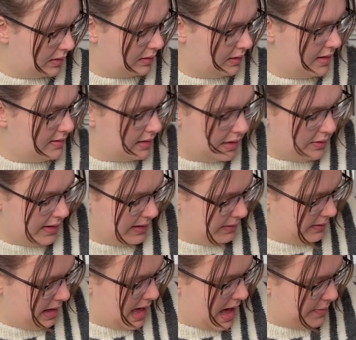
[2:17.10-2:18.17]

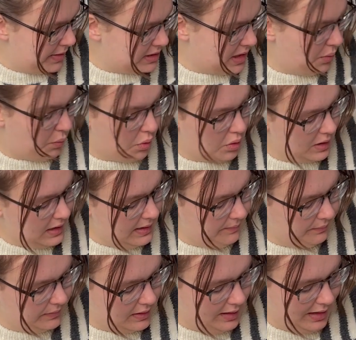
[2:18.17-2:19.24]
considering how much I wore it,
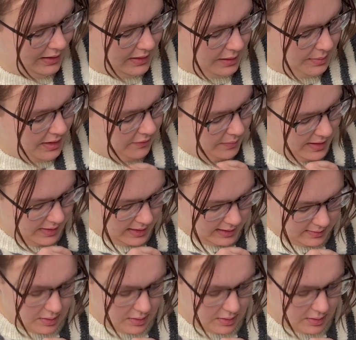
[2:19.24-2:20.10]
a little bit of pilling is